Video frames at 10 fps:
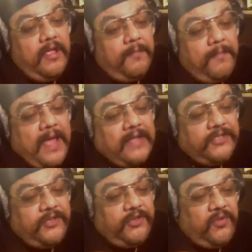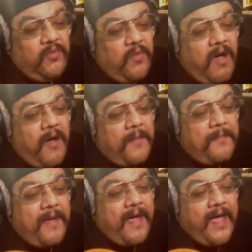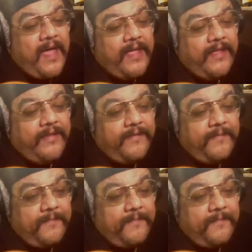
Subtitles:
Imagine you are mine.